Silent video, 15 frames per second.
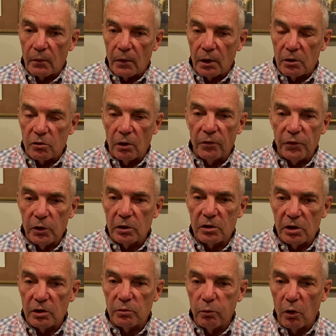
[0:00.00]
So if yours
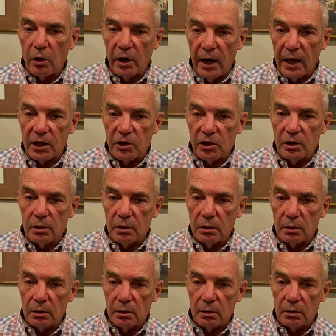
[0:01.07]
is more
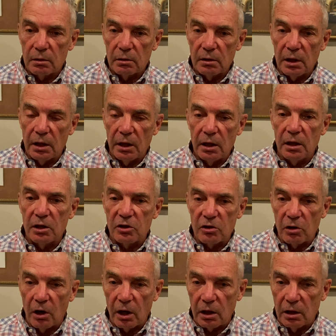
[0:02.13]
action than it is
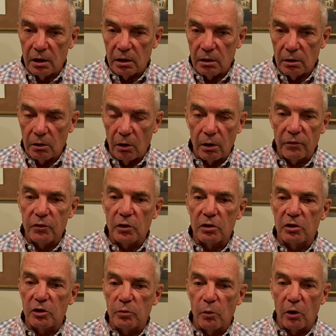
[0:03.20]
talking, or if yours
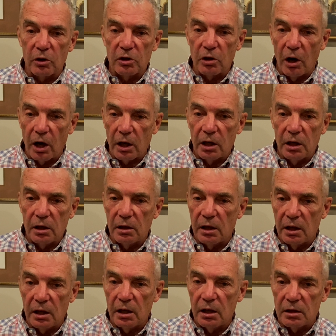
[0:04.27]
is more talking than
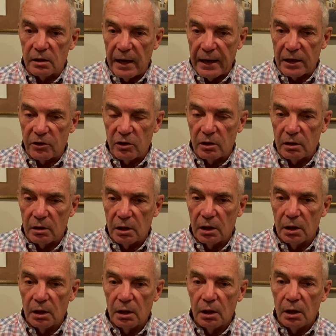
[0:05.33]
it is action,
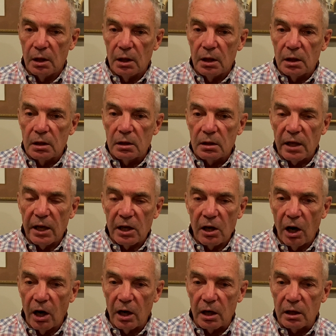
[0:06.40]
Take
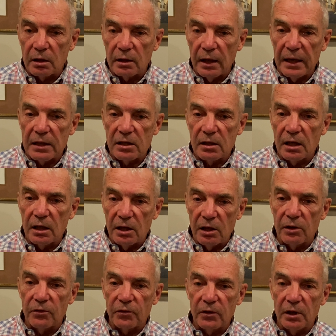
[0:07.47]
heart. That's the
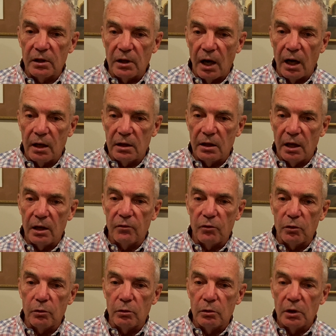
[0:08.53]
gift that God gave
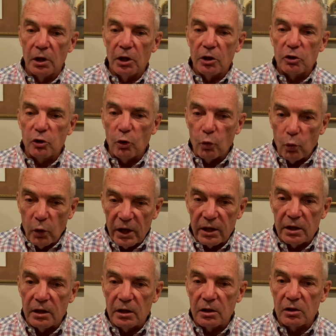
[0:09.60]
you to
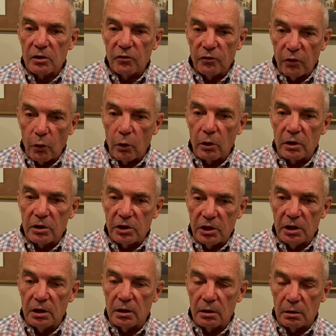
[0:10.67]
witness for
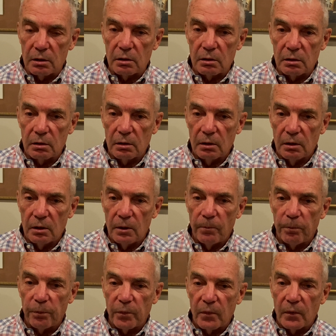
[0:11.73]
Jesus.
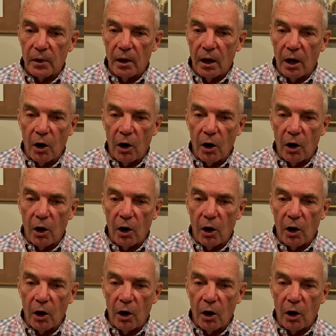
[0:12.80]
I